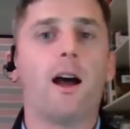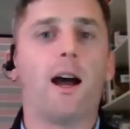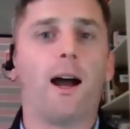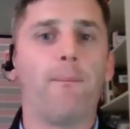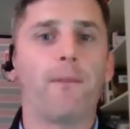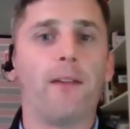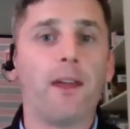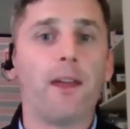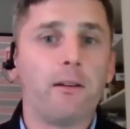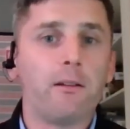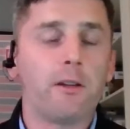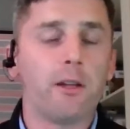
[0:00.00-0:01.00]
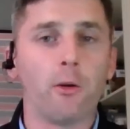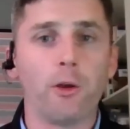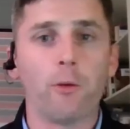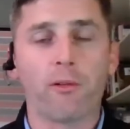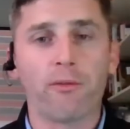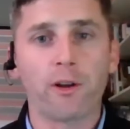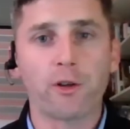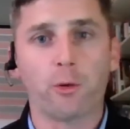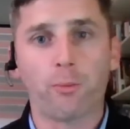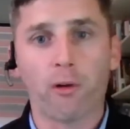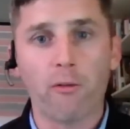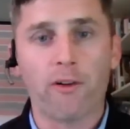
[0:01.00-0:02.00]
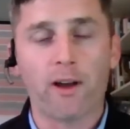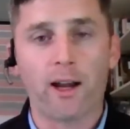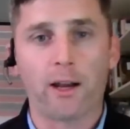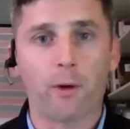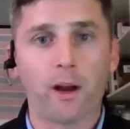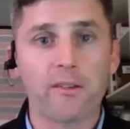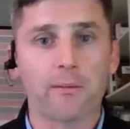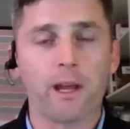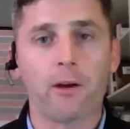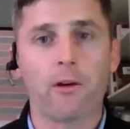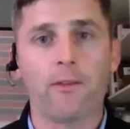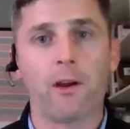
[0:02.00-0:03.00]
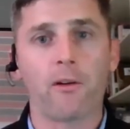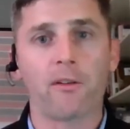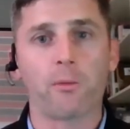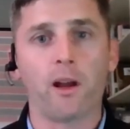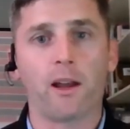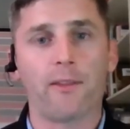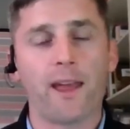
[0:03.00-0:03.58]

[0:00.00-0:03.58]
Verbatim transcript: um, and then, you know, your professional profile and resume are in there as well.